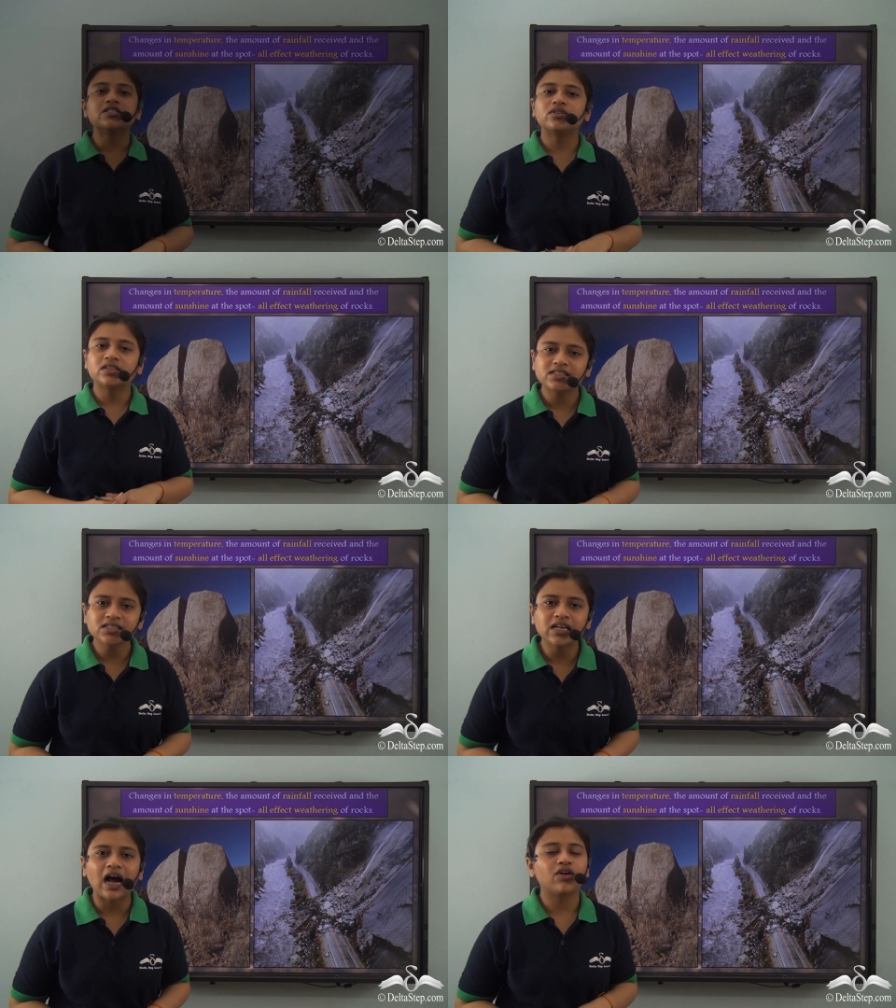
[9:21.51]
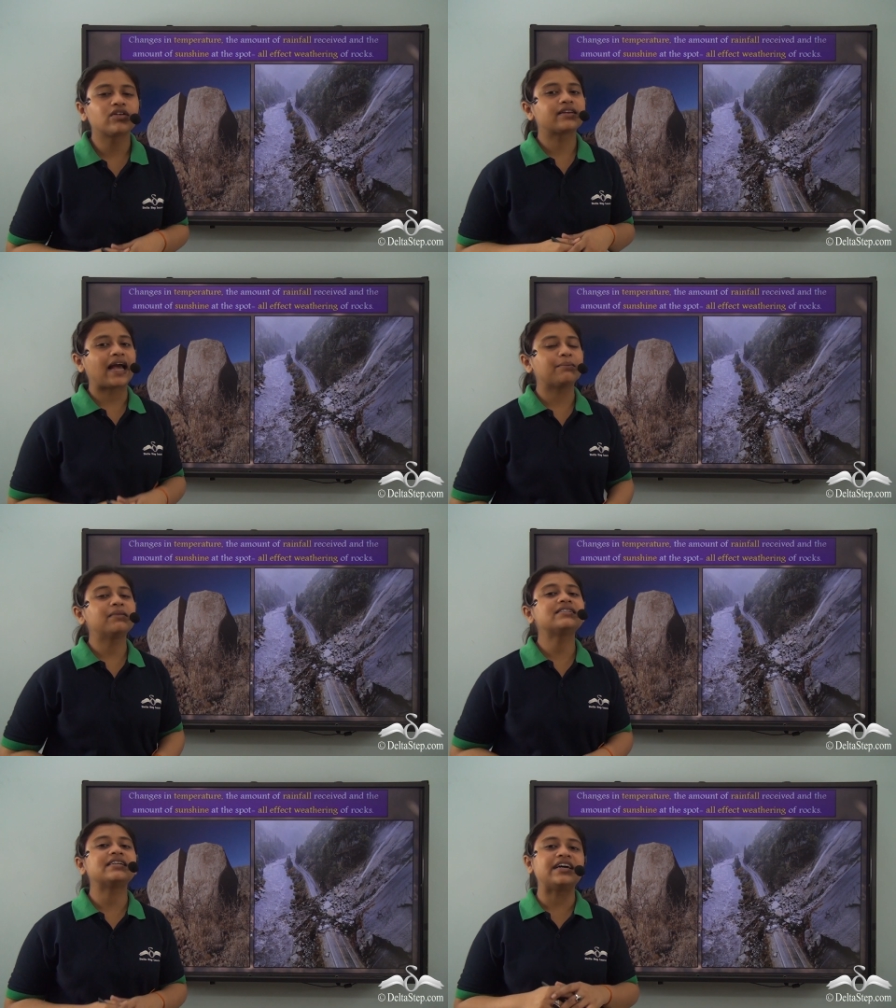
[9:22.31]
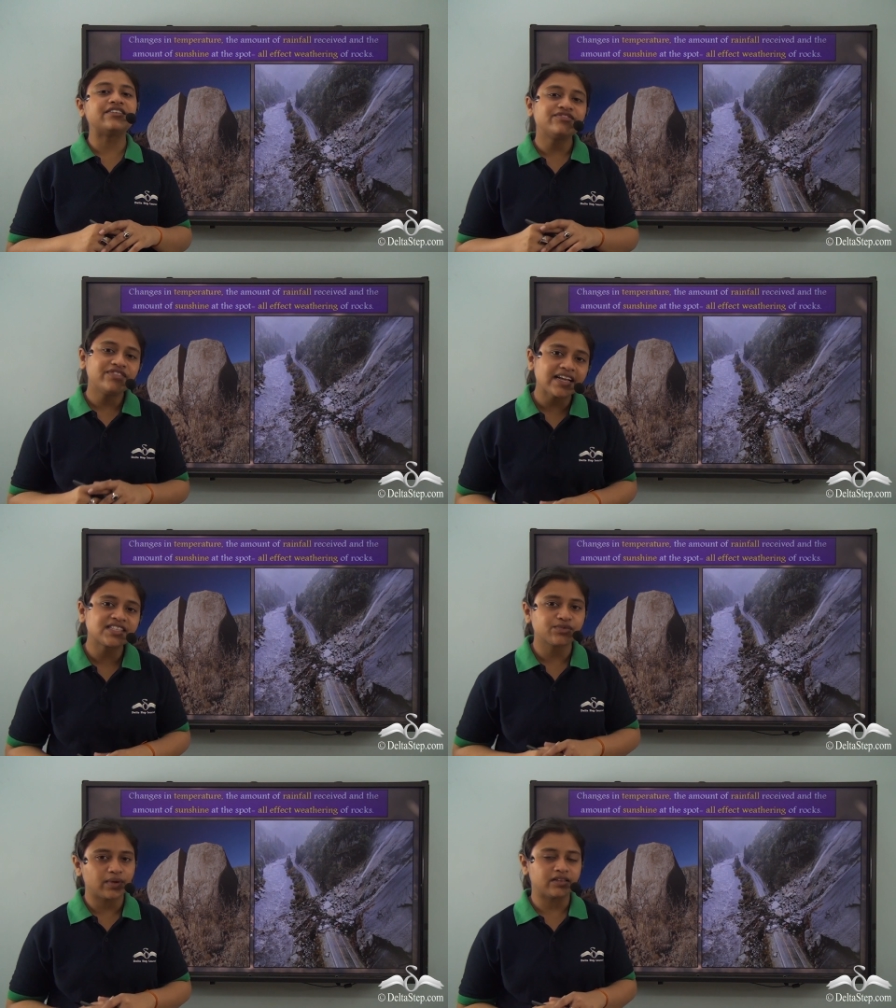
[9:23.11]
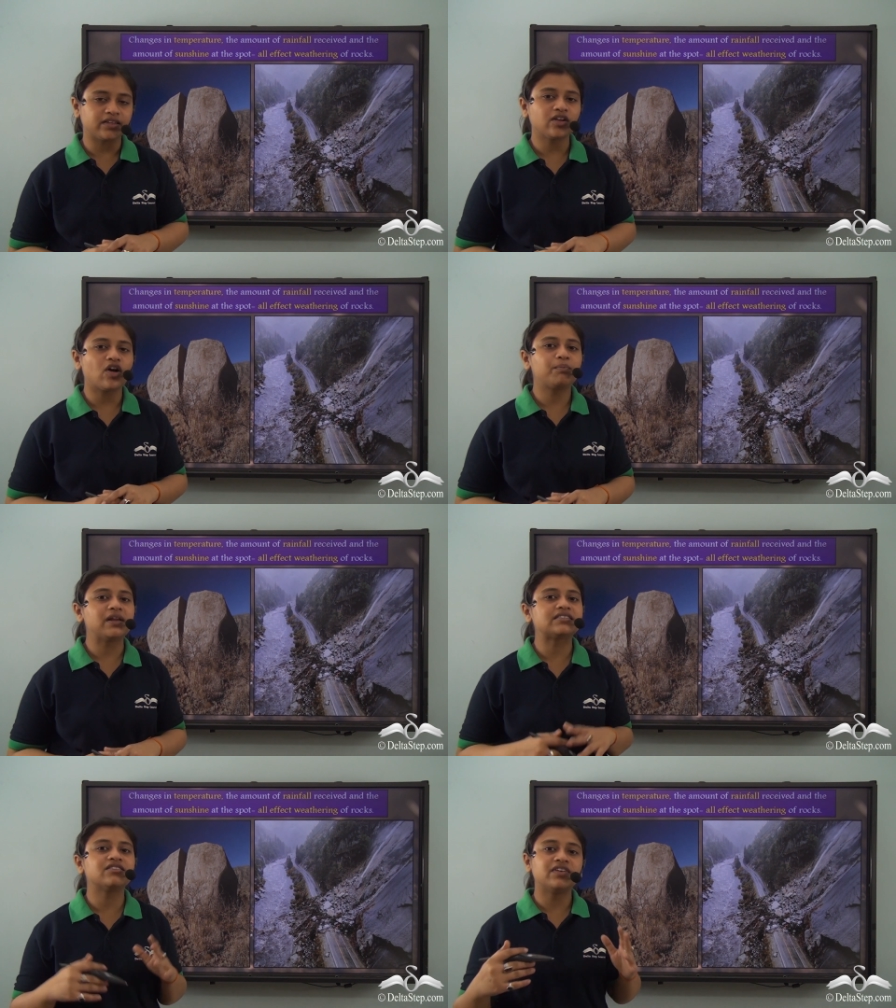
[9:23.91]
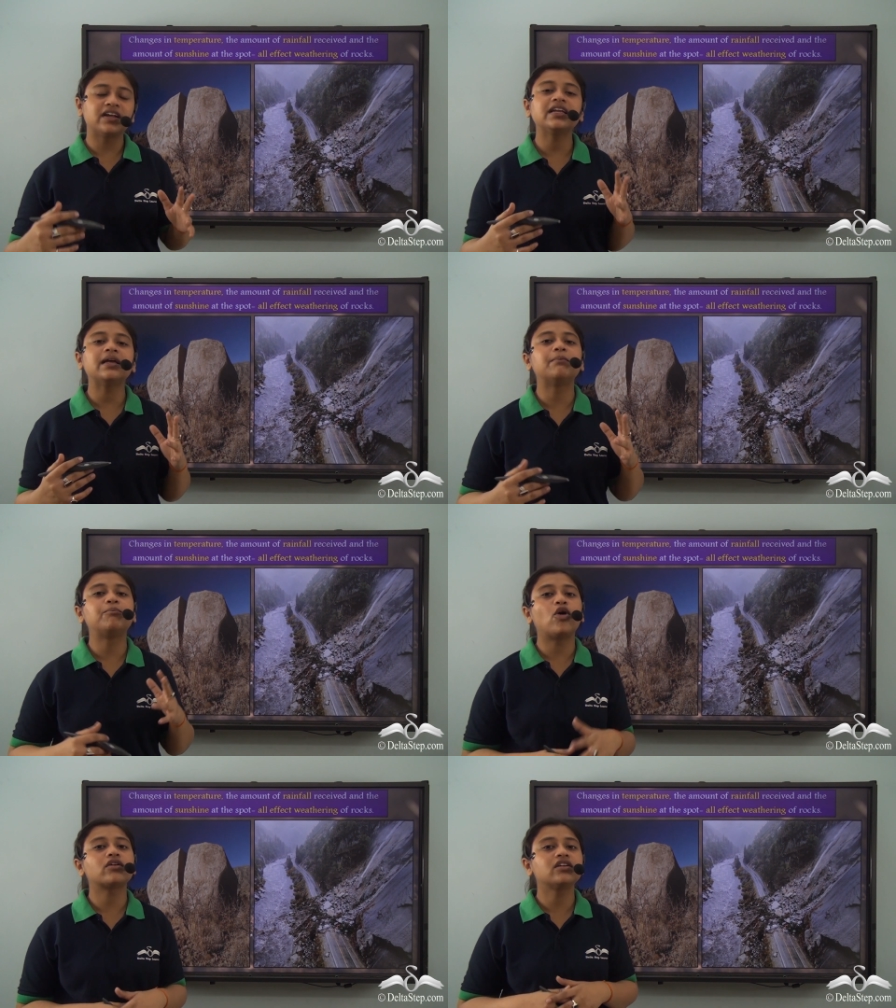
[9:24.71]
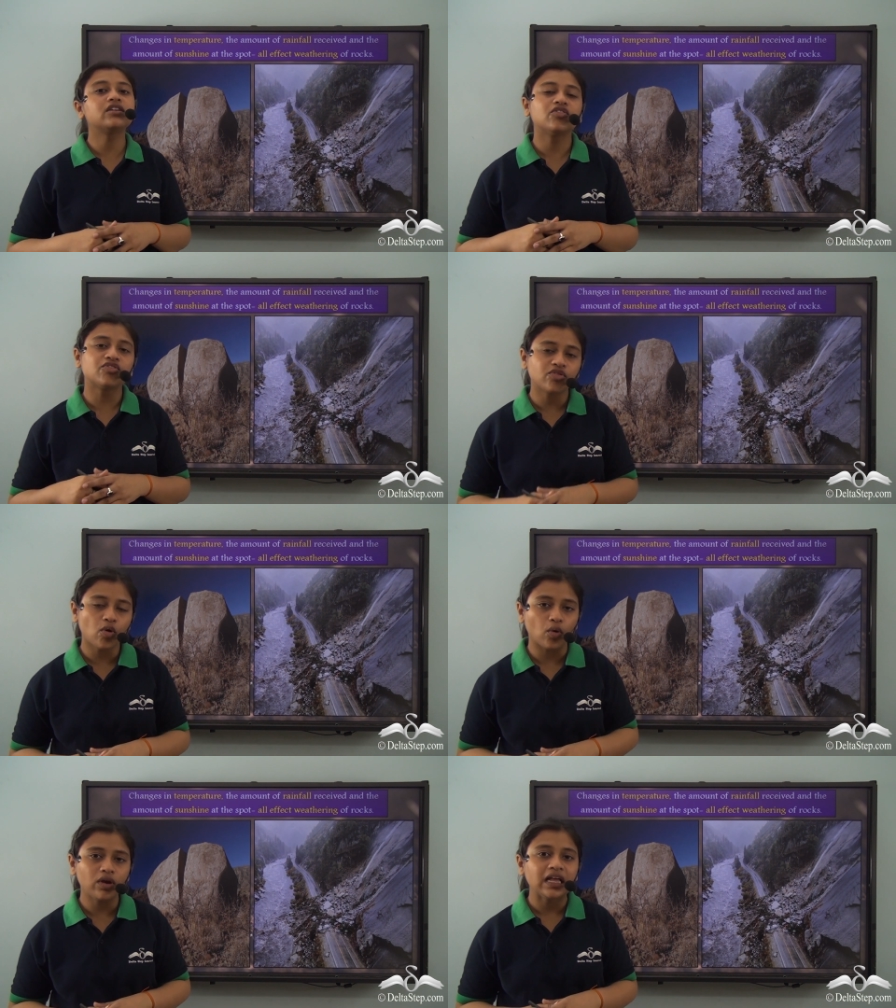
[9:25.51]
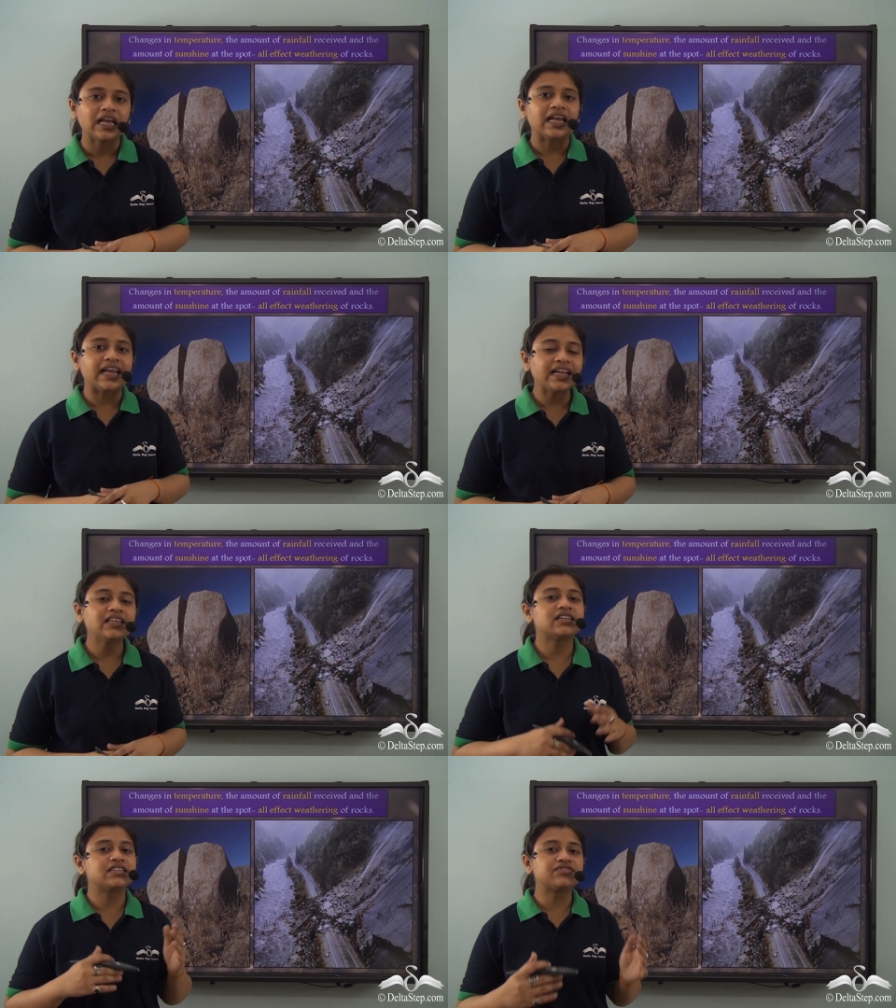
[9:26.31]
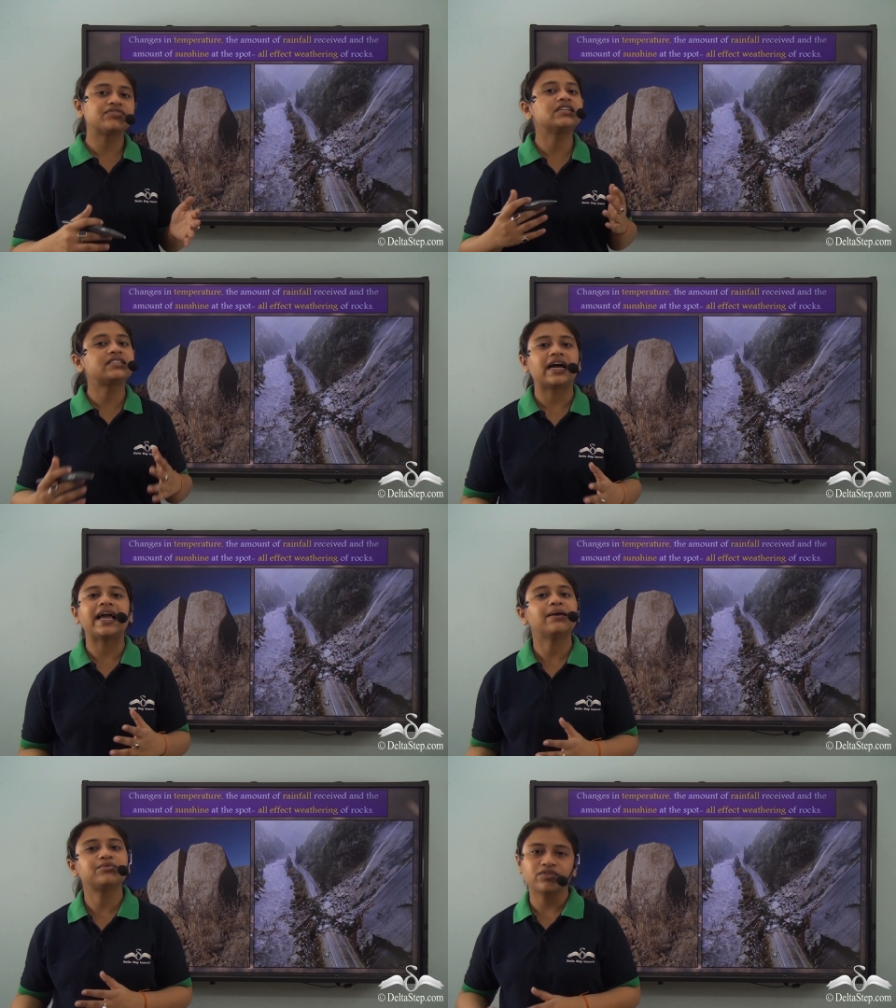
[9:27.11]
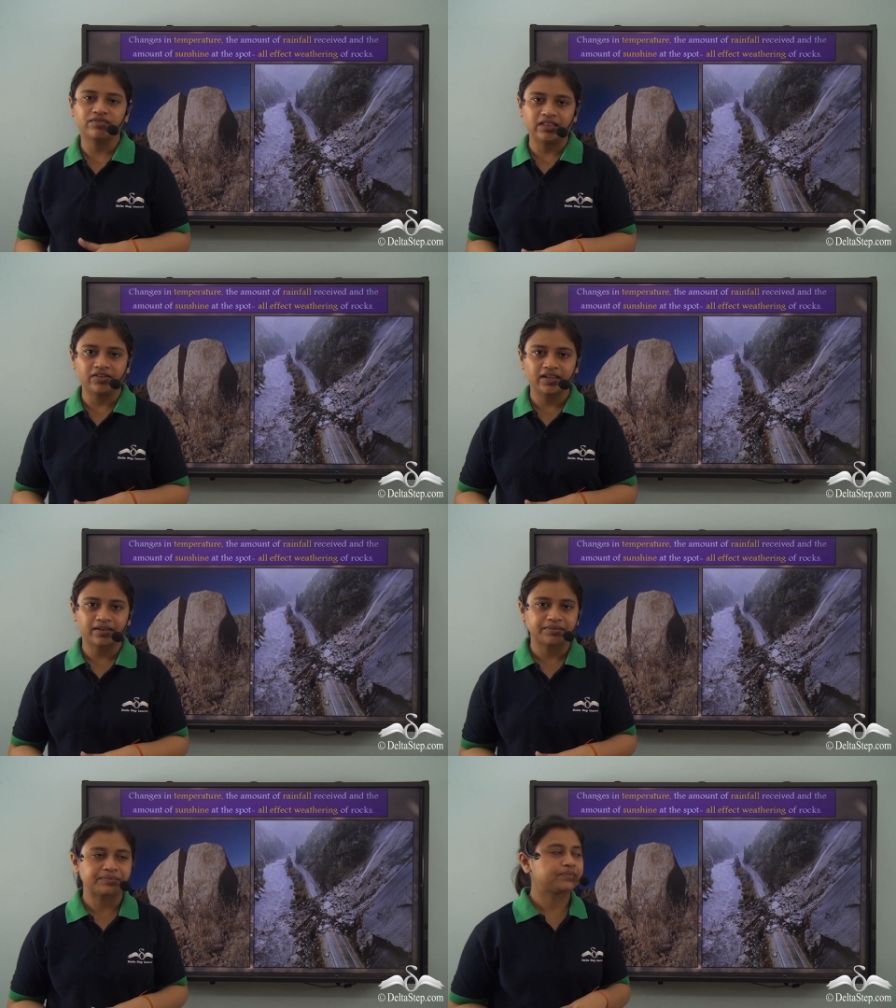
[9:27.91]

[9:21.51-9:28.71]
So this is how climate affects weathering or plays a very important role in the different types of weathering.